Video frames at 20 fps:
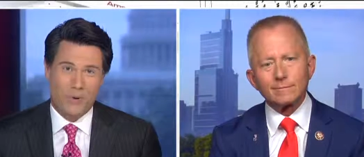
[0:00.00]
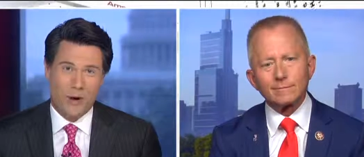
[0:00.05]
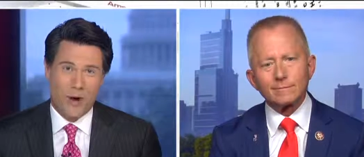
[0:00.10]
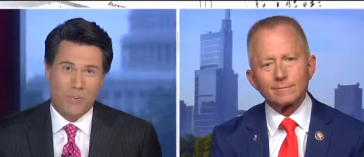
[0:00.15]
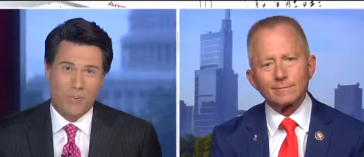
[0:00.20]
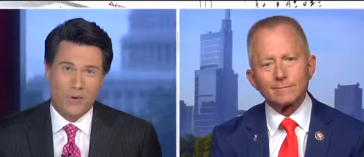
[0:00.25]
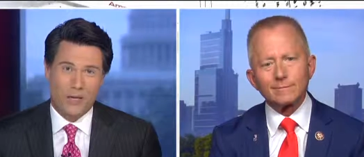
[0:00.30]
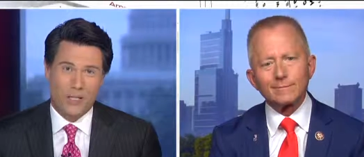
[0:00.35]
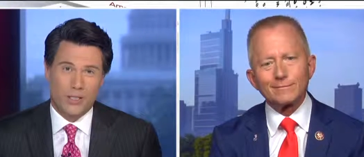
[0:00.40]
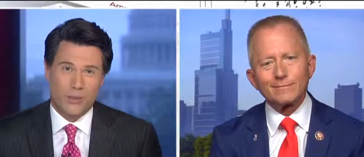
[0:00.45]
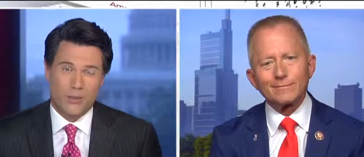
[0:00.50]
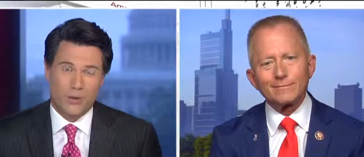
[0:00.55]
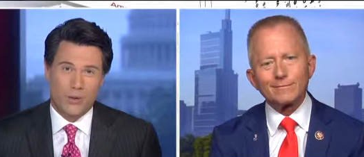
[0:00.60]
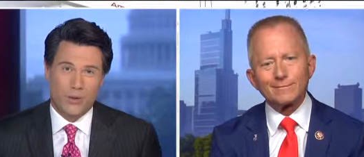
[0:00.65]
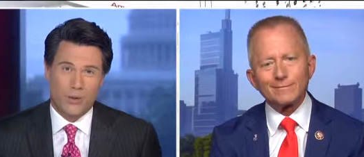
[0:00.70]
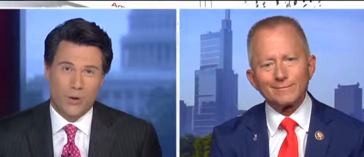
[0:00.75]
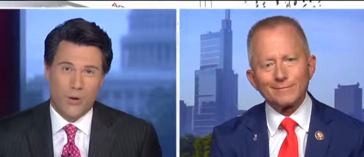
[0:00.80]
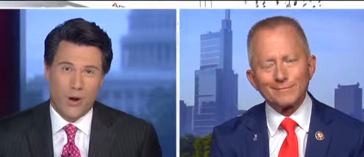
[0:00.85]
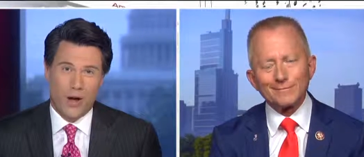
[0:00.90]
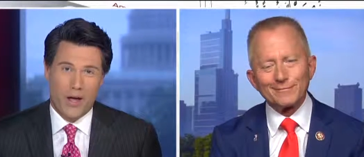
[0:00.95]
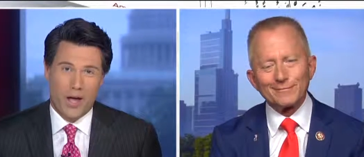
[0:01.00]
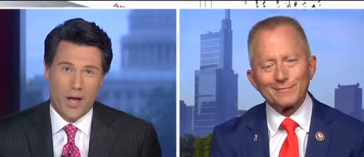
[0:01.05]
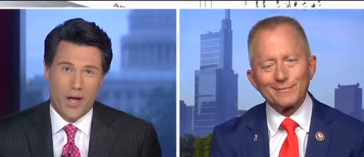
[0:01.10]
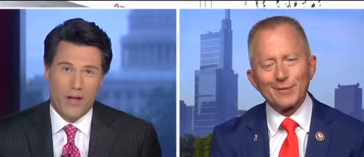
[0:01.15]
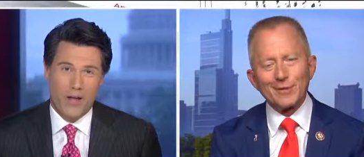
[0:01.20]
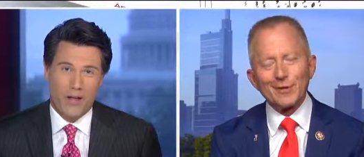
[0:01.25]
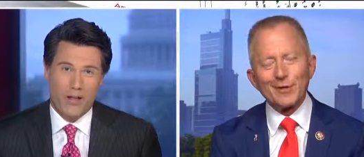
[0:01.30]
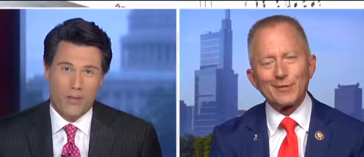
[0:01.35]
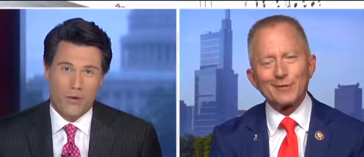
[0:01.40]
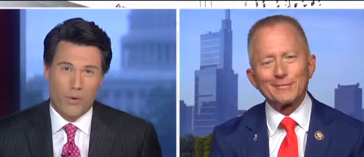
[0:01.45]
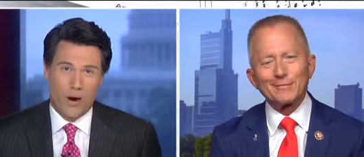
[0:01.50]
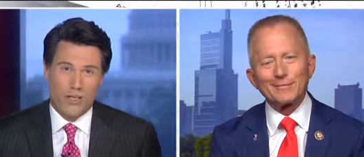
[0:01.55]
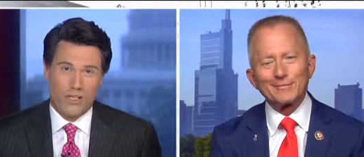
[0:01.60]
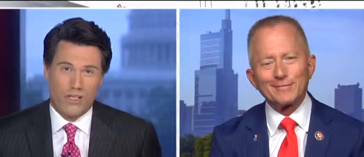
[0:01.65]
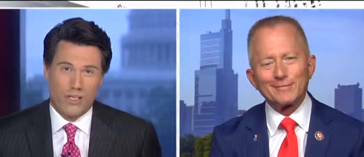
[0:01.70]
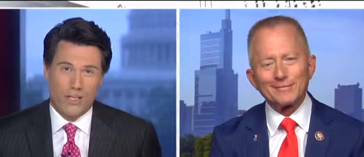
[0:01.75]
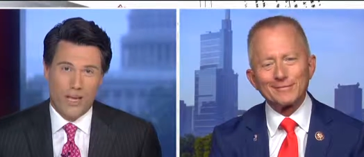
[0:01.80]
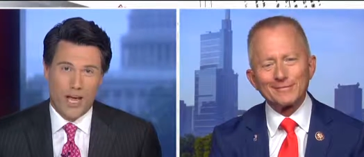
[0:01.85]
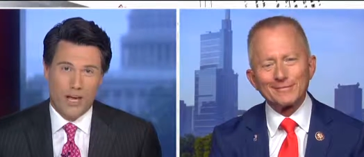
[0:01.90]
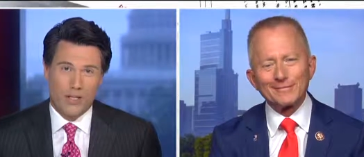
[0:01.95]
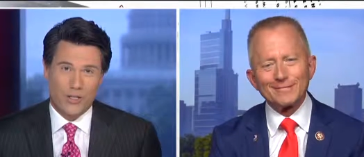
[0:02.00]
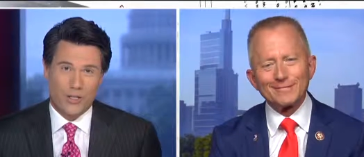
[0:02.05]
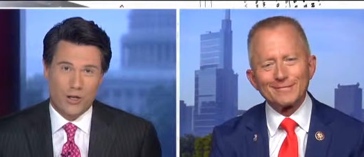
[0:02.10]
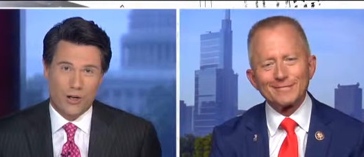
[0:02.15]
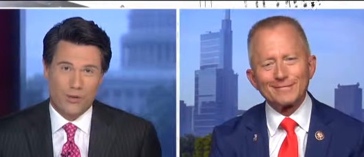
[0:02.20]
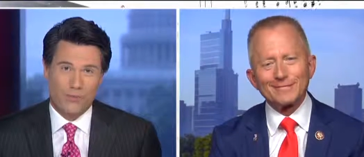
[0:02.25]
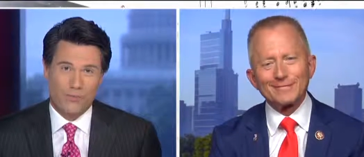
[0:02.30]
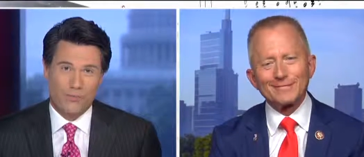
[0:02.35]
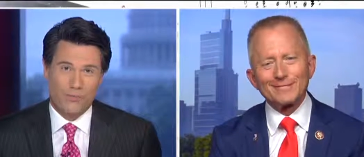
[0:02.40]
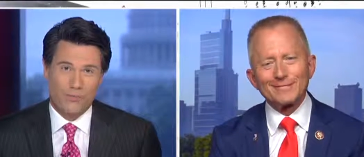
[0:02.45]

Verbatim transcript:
Speaker 1: We hope you get to enjoy the rest of the day, sir.